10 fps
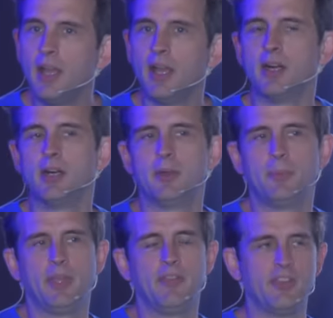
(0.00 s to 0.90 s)
Um,
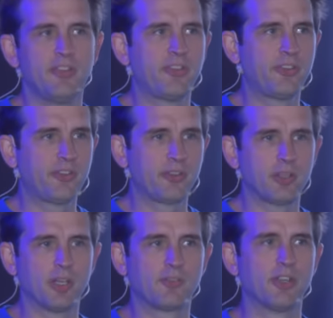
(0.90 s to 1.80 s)
and this
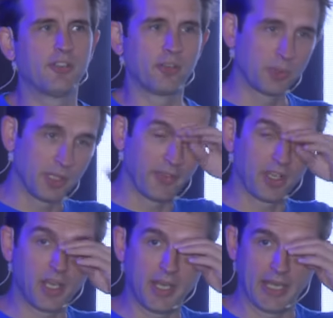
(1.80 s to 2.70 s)
conference is really the
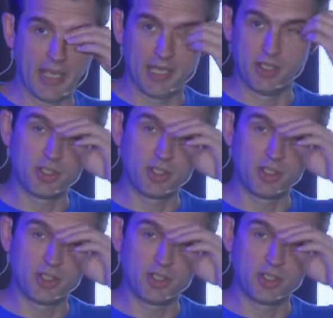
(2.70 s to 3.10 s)
cutting edge